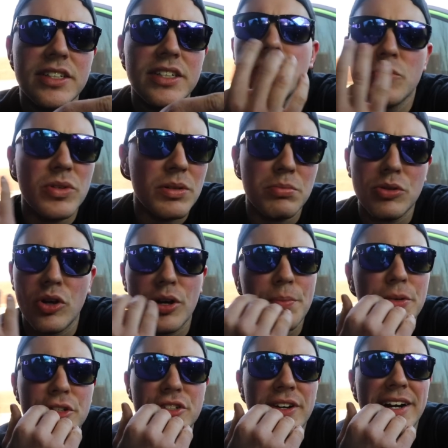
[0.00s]
You want to blow up
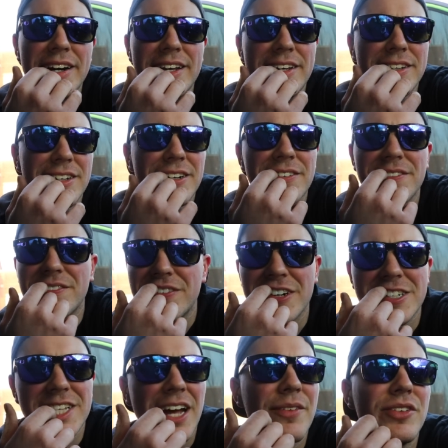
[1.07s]
your tranny, you know,
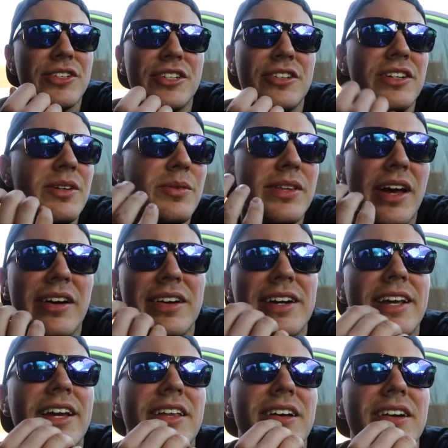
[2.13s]
first time you tune it without
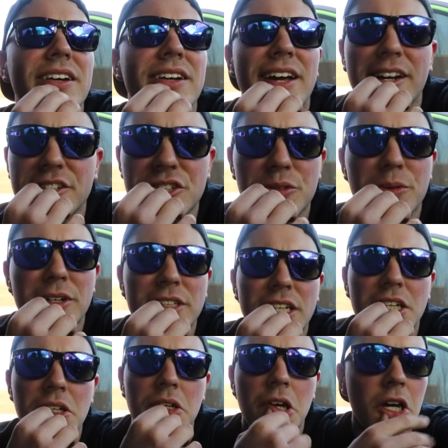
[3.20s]
any extra work
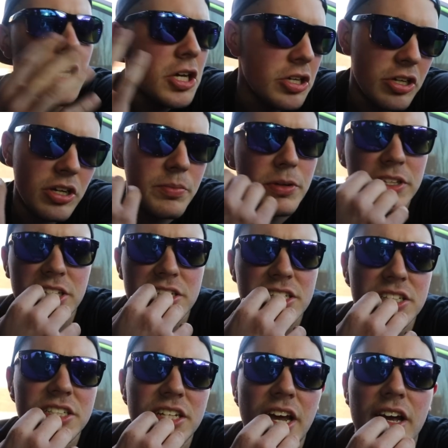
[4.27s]
done, you can pick the
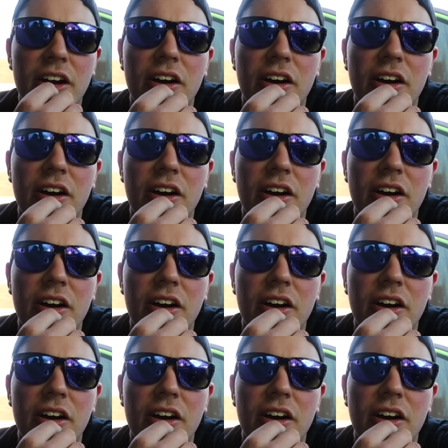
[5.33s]
68